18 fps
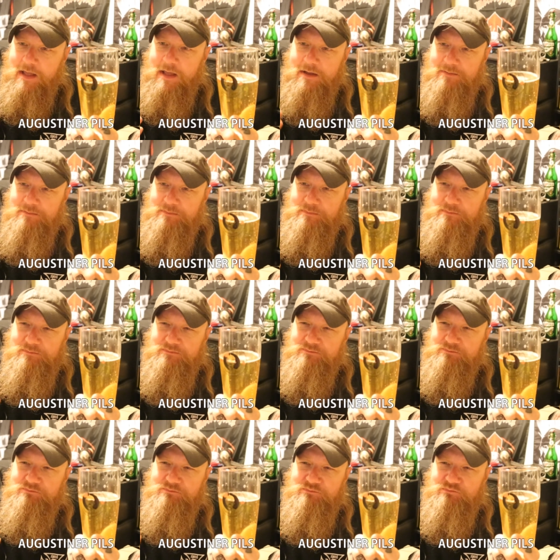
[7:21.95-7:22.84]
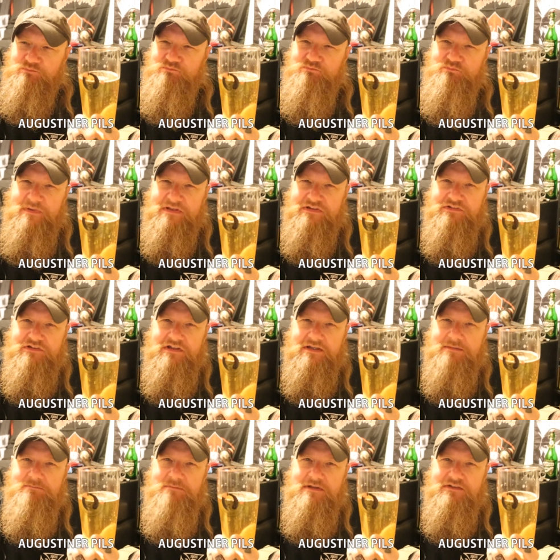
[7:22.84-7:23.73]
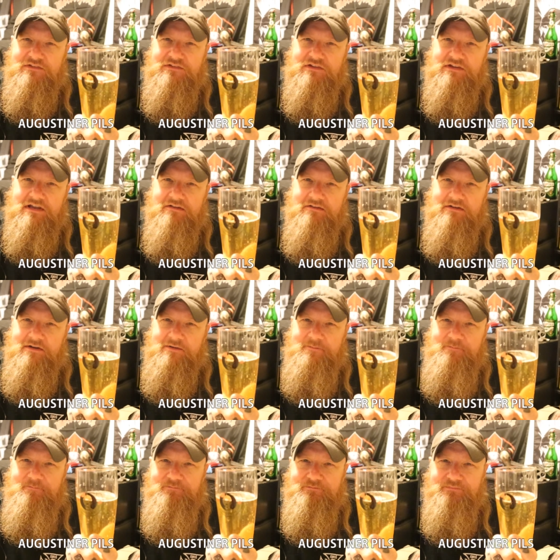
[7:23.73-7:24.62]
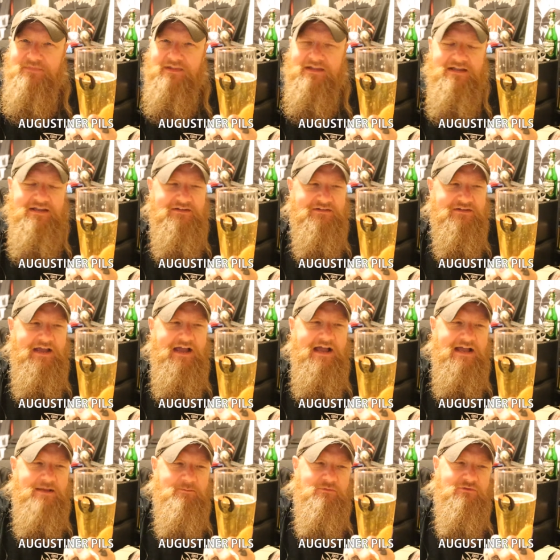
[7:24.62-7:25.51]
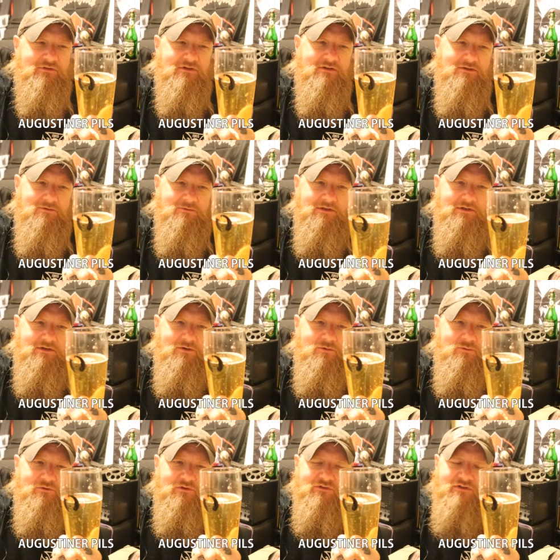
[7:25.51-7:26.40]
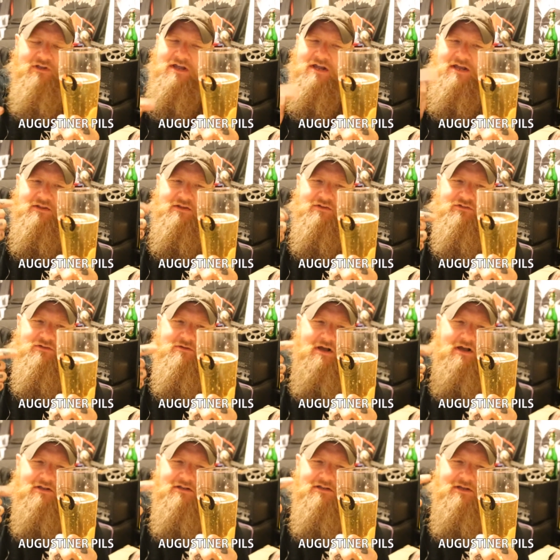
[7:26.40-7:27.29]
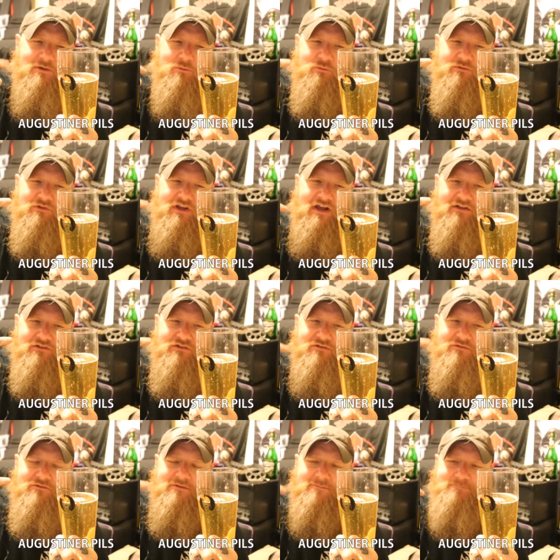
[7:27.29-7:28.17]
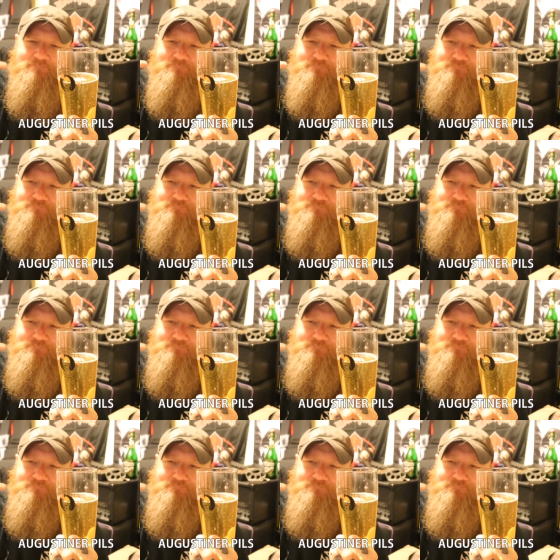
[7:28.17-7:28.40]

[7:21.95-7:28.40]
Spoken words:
and biscuit mixed together. It's absolutely gorgeous. There's a little touch of,